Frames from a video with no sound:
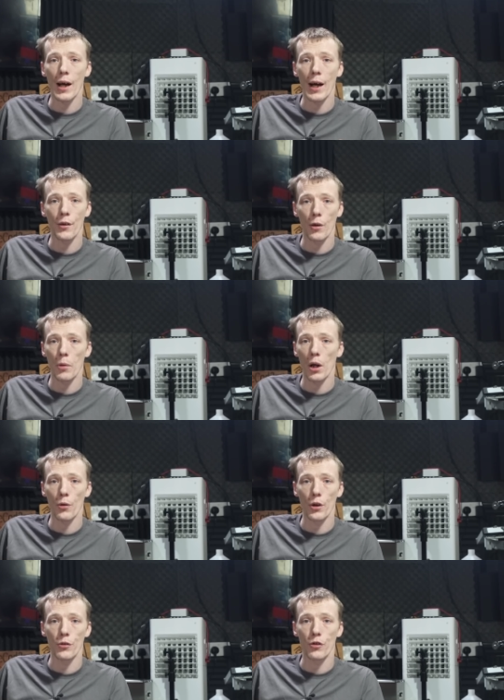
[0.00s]
and on my
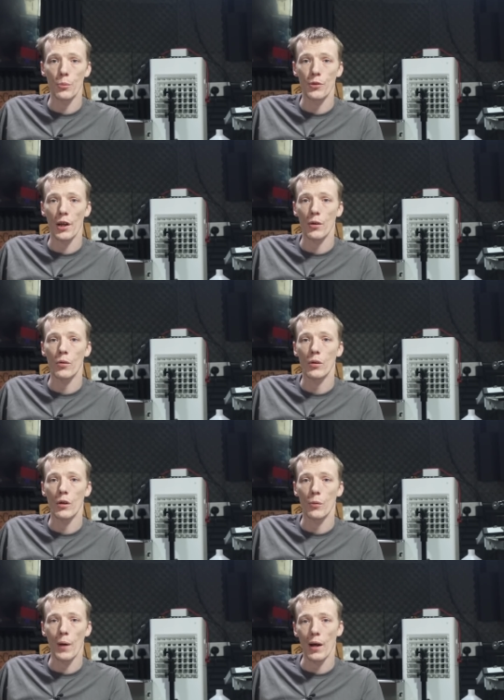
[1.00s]
own YouTube channel
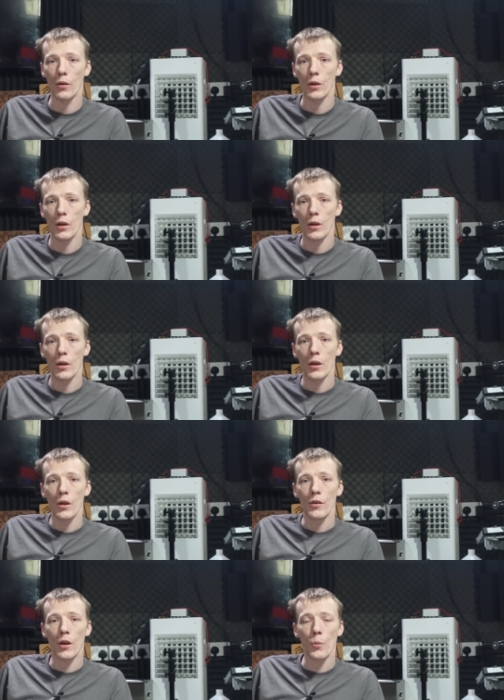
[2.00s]
as well.
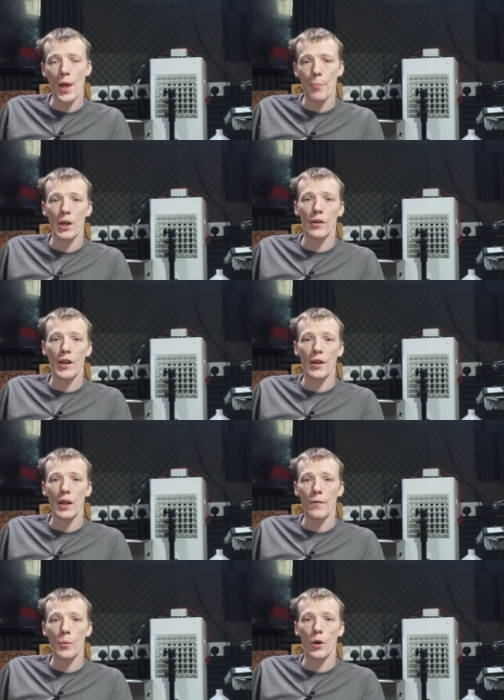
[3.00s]
So with that being said,
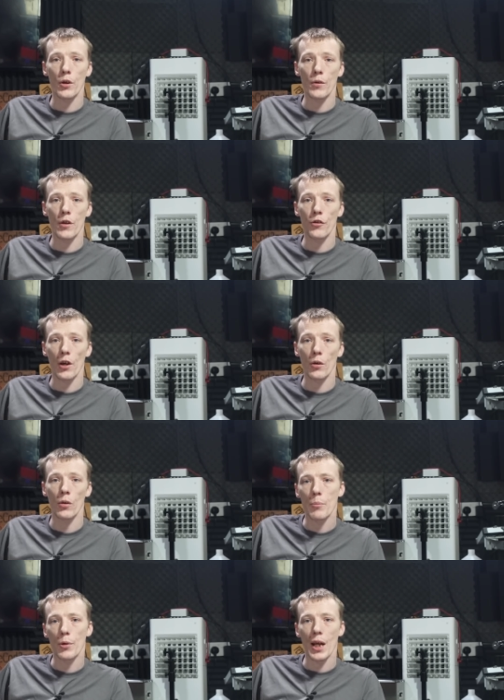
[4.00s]
if you are new to the
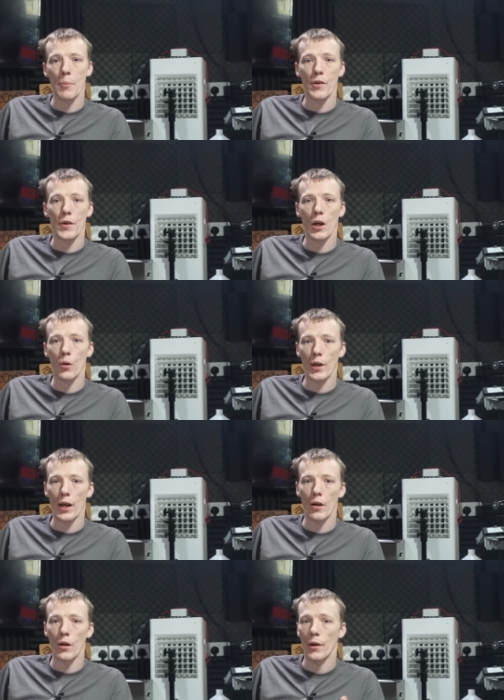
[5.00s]
channel, my name is
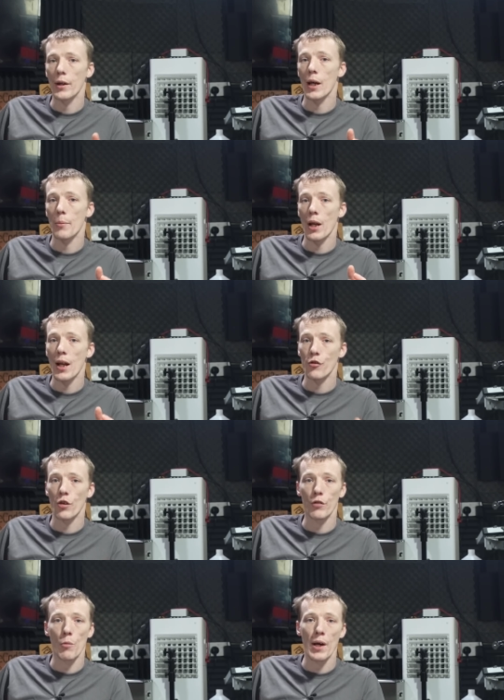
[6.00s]
TheCod3r. I am an
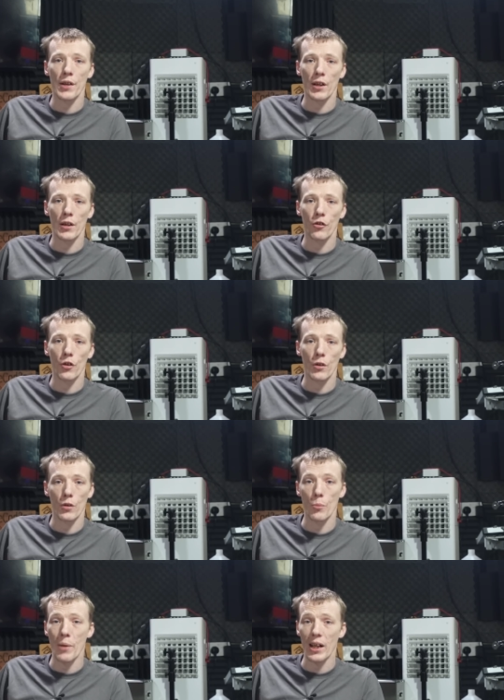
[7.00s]
electronics repair technician
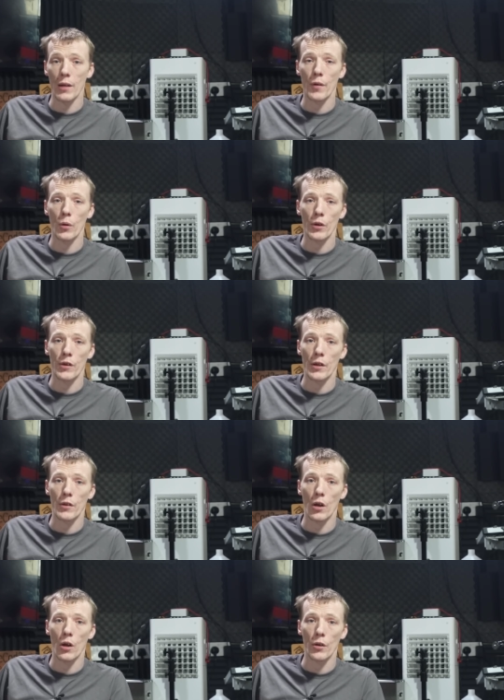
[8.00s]
who mainly focuses
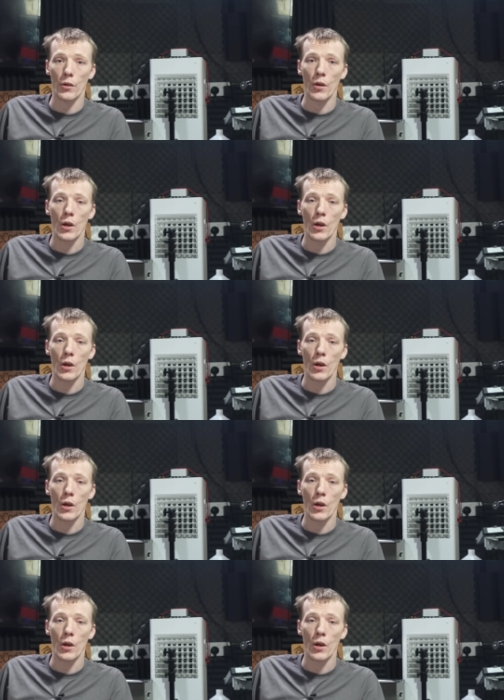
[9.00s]
on